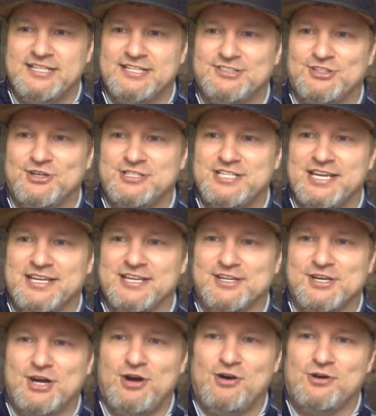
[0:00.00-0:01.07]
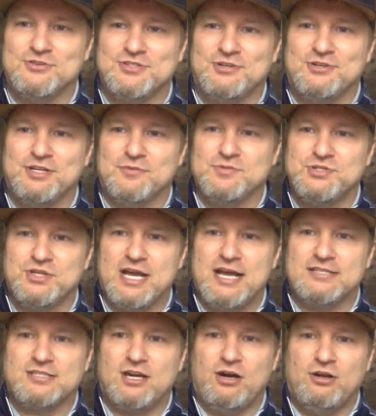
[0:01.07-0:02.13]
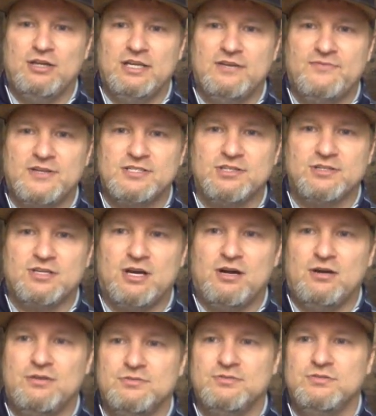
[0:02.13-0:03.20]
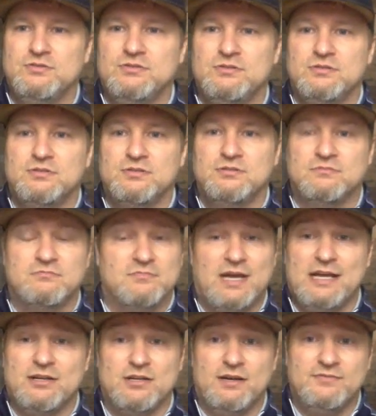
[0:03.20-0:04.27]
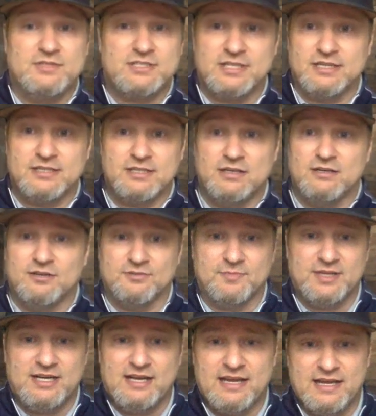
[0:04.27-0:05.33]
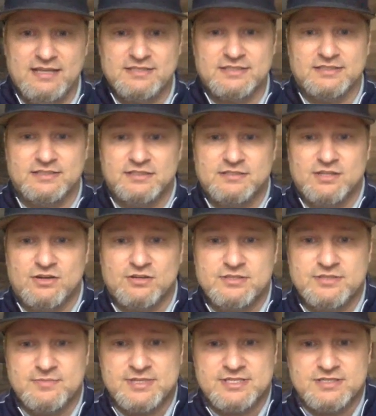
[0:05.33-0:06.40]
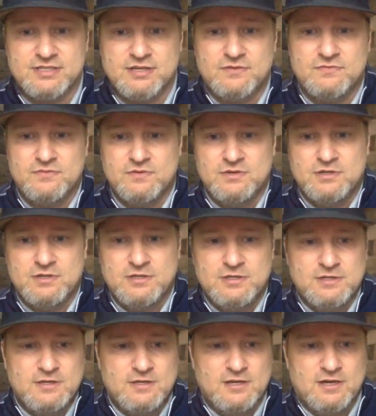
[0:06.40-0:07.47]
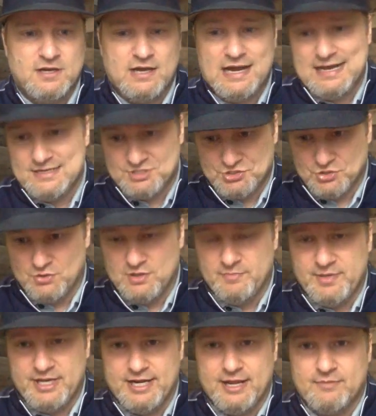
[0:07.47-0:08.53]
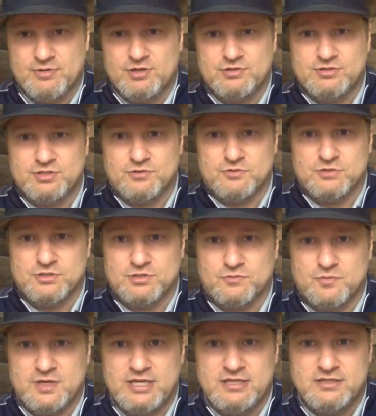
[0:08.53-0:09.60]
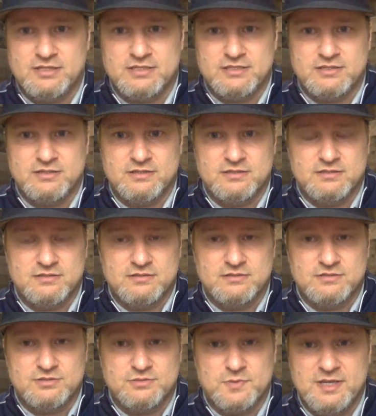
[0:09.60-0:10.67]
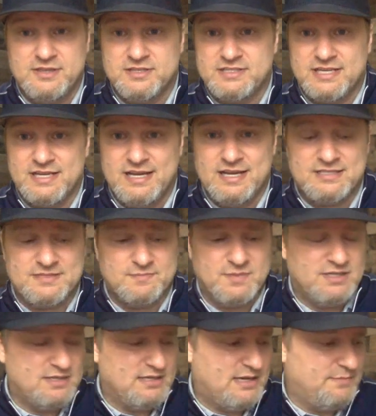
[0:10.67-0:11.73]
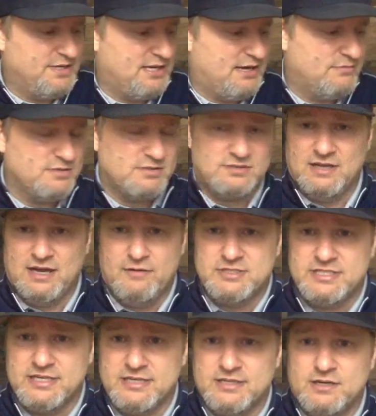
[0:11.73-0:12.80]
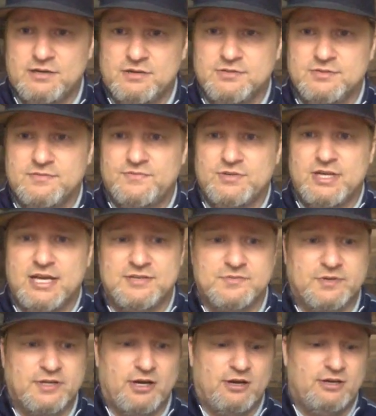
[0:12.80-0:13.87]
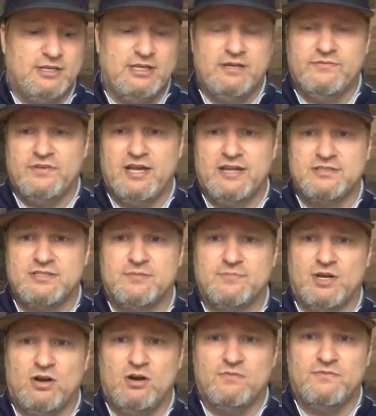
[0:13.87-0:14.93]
I need to start taking calls on here. Would you guys call in if I took calls? I'd love to take calls, man. I hate sitting here talking to myself. I enjoy being able to read the text, but I mean, I would take calls if you guys would call in if you had something to